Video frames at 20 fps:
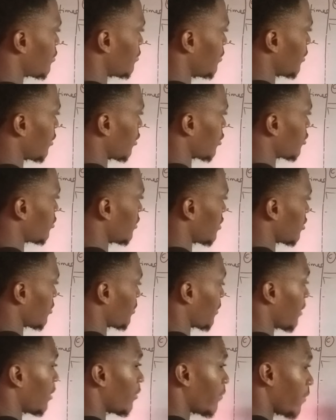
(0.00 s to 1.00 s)
2, because 2 raised to
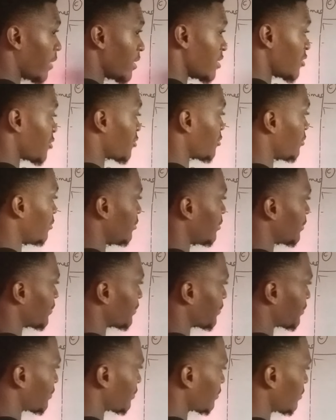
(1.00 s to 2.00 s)
the power of 1 is 2.
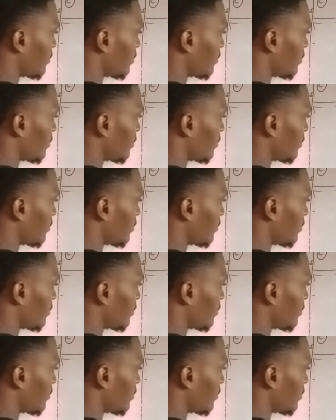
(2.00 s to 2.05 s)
